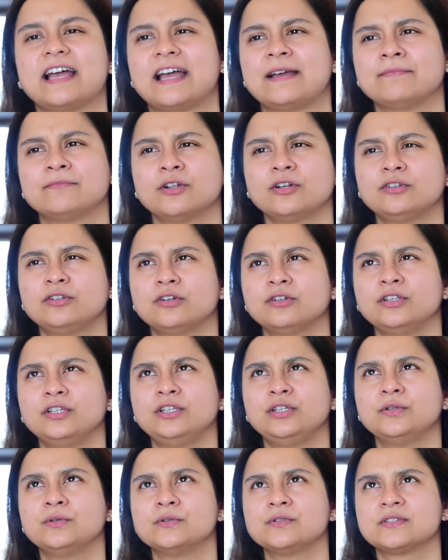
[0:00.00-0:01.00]
I'm not gonna
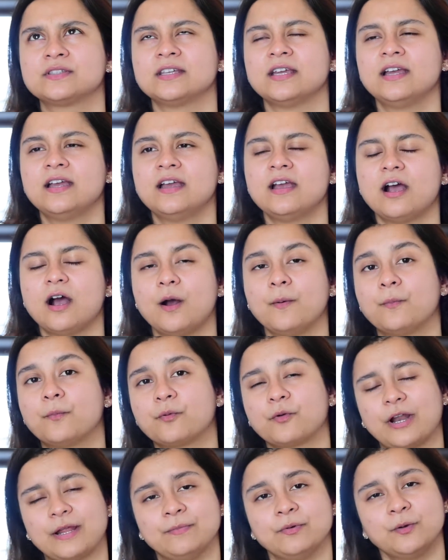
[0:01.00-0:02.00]
use a
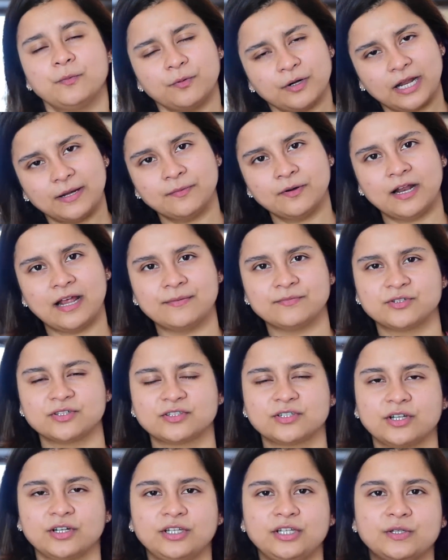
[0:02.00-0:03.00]
primer, I'm
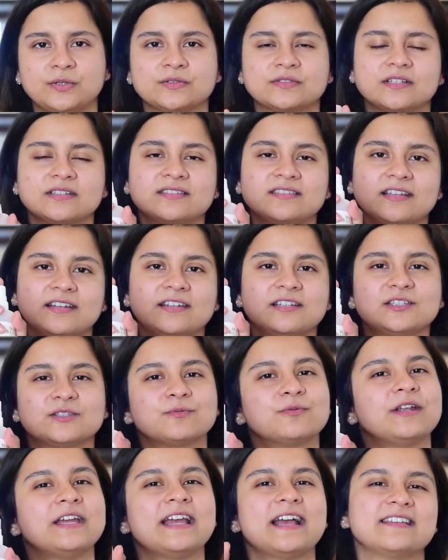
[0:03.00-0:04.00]
just gonna use the setting
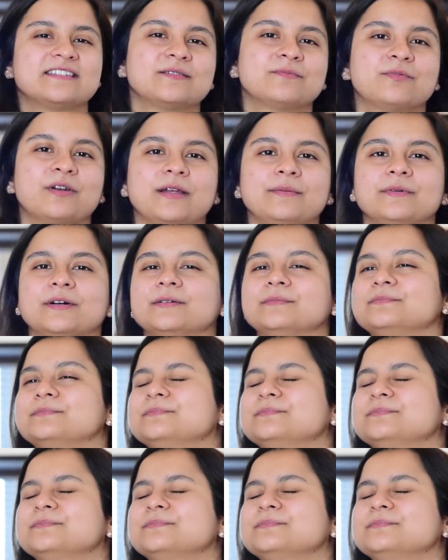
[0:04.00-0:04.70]
spray as a primer.